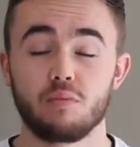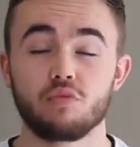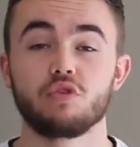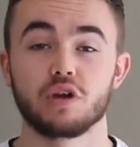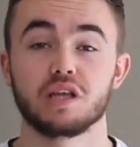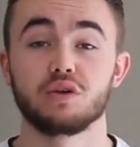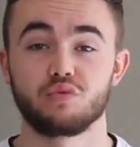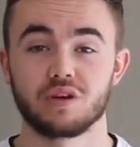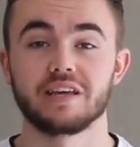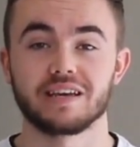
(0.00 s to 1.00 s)
I'm
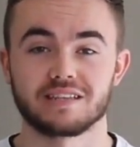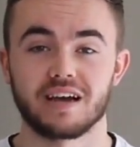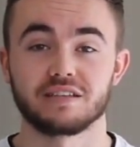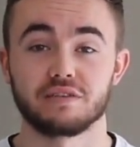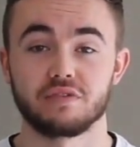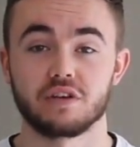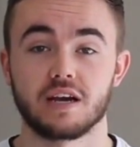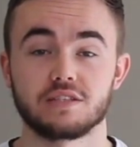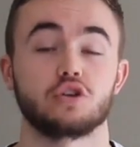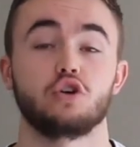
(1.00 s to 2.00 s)
really excited for you
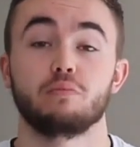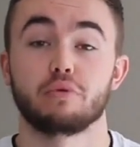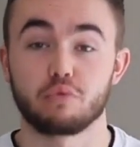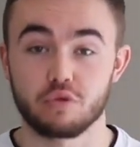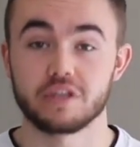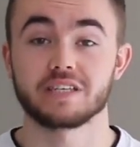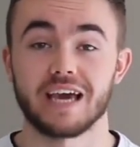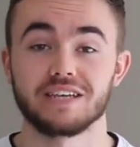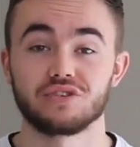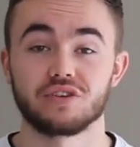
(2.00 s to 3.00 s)
guys to come through this
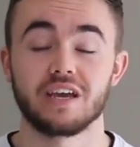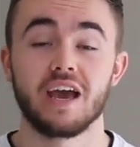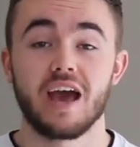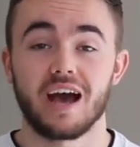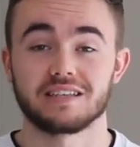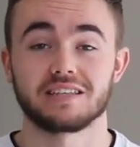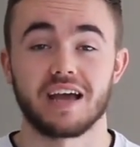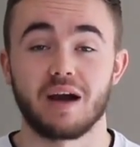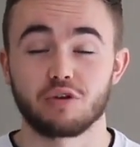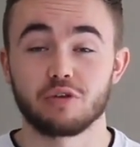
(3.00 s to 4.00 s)
case study. As I
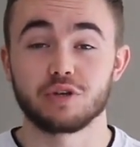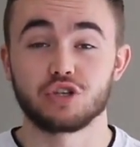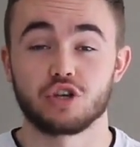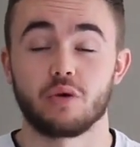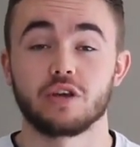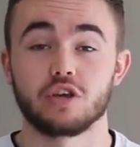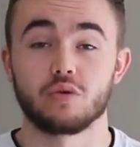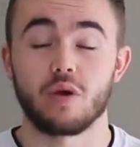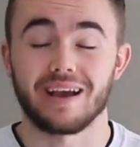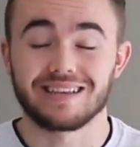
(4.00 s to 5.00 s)
say, I'm gonna be showing
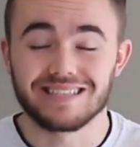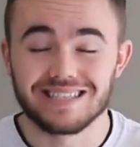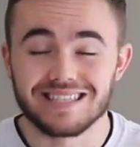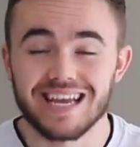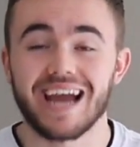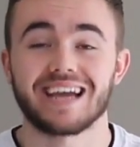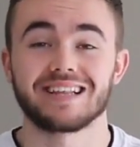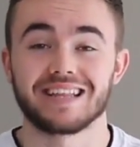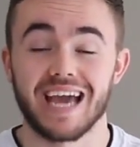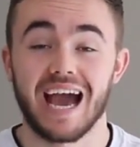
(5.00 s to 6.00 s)
you
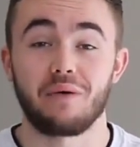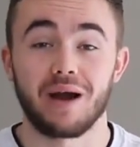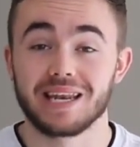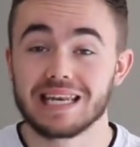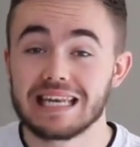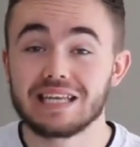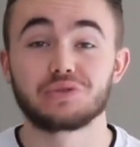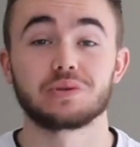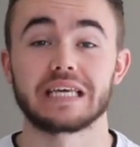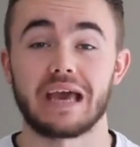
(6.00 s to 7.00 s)
exactly how I
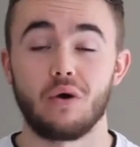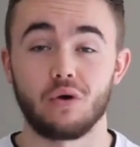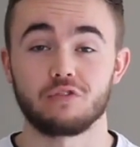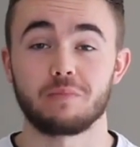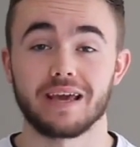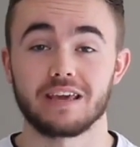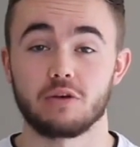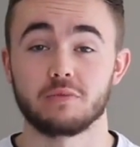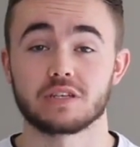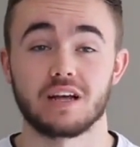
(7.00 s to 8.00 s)
literally get all of my
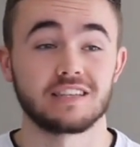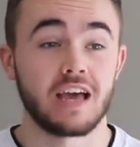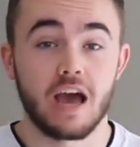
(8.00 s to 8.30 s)
e-commerce clients.